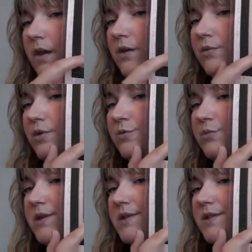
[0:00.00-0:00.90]
It won't
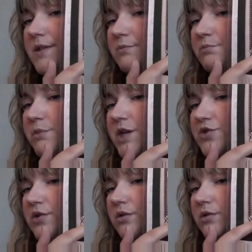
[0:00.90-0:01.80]
be
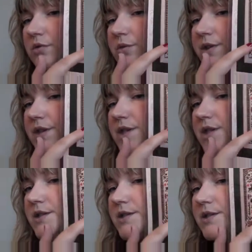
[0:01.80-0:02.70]
symmetrical with
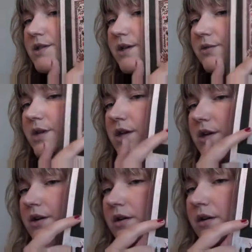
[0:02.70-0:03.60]
these down
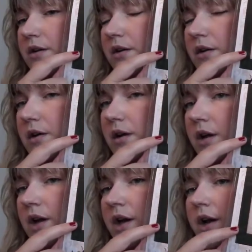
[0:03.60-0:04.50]
here.
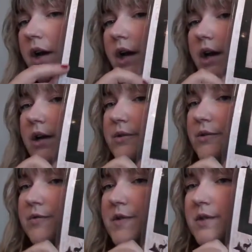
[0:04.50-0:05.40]
I don't
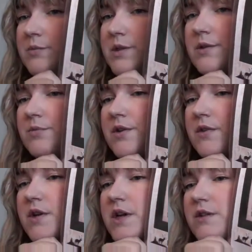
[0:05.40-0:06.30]
know if it's going to be something
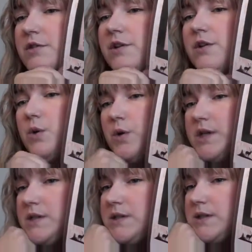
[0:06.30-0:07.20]
that I even
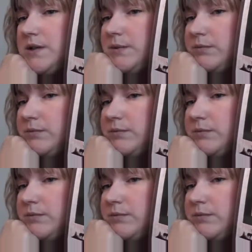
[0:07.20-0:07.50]
notice.